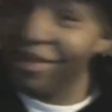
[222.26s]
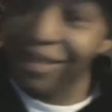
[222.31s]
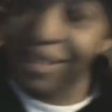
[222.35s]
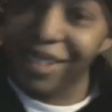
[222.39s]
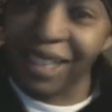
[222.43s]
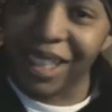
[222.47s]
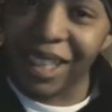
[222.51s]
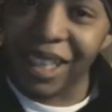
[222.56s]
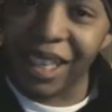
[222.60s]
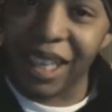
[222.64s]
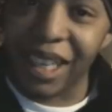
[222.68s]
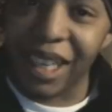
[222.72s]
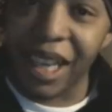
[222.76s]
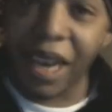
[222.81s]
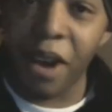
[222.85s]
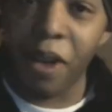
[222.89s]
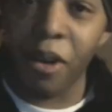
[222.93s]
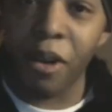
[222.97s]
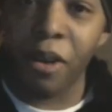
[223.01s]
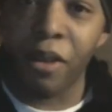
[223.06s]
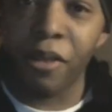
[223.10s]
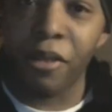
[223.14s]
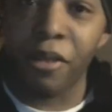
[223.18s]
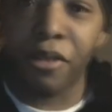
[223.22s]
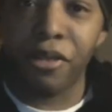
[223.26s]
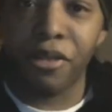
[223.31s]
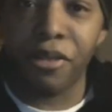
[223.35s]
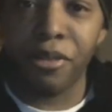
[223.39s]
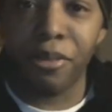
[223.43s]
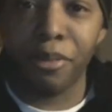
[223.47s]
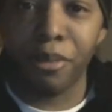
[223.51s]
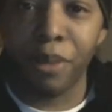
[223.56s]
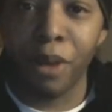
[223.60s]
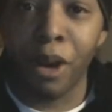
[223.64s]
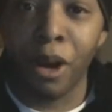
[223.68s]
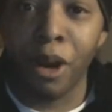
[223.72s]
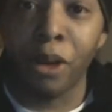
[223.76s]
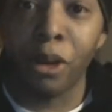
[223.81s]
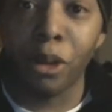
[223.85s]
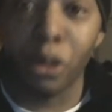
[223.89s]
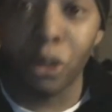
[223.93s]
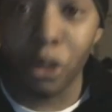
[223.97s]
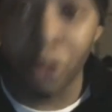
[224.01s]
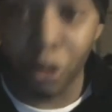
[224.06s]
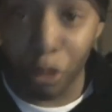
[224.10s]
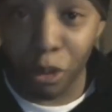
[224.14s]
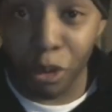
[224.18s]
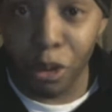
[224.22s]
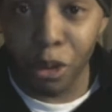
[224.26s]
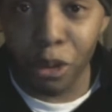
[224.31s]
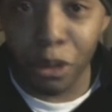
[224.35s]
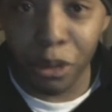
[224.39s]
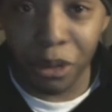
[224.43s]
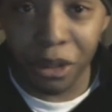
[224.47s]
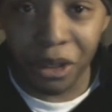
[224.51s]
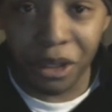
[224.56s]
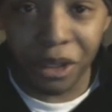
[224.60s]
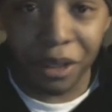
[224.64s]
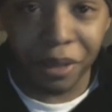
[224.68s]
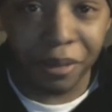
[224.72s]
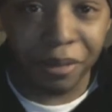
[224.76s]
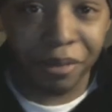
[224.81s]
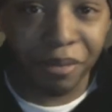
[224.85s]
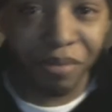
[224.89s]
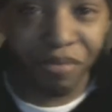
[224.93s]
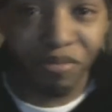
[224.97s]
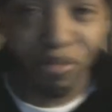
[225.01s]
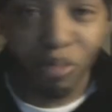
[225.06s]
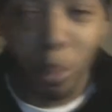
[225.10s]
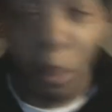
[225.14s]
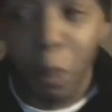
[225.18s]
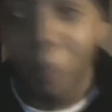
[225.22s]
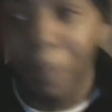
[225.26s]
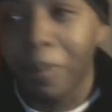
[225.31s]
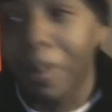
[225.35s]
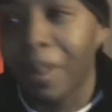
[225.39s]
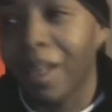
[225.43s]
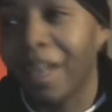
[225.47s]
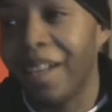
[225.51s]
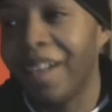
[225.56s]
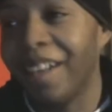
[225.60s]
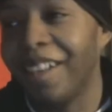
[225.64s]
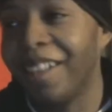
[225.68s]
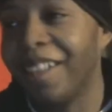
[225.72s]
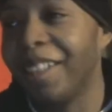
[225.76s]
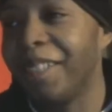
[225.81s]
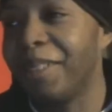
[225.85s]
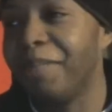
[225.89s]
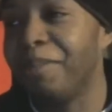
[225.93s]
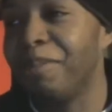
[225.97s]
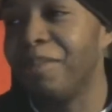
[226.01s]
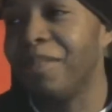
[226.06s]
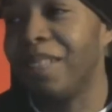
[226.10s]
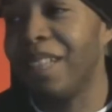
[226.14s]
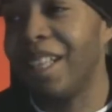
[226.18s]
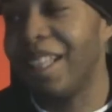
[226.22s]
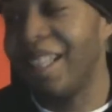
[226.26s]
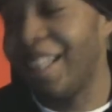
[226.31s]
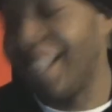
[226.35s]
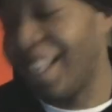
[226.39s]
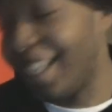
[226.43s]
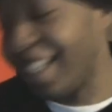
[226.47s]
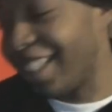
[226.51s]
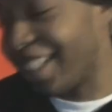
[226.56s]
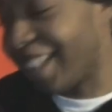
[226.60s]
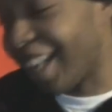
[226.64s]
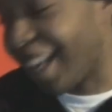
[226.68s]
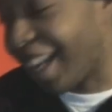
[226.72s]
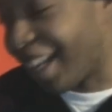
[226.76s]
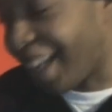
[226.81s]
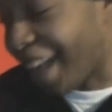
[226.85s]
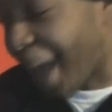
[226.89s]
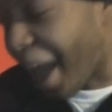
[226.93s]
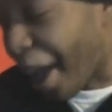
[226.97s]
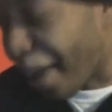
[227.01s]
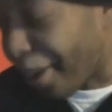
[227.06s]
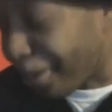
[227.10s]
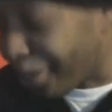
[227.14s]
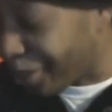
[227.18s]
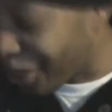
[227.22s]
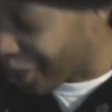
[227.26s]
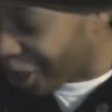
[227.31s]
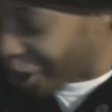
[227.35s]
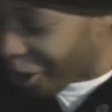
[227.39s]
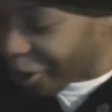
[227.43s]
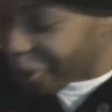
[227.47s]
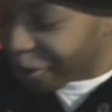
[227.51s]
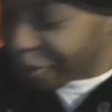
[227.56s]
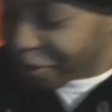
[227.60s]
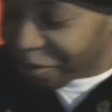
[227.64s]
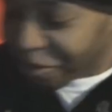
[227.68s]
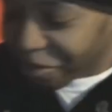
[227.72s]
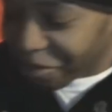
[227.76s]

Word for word: in the care of Uncle Scrooge um, and things like that. So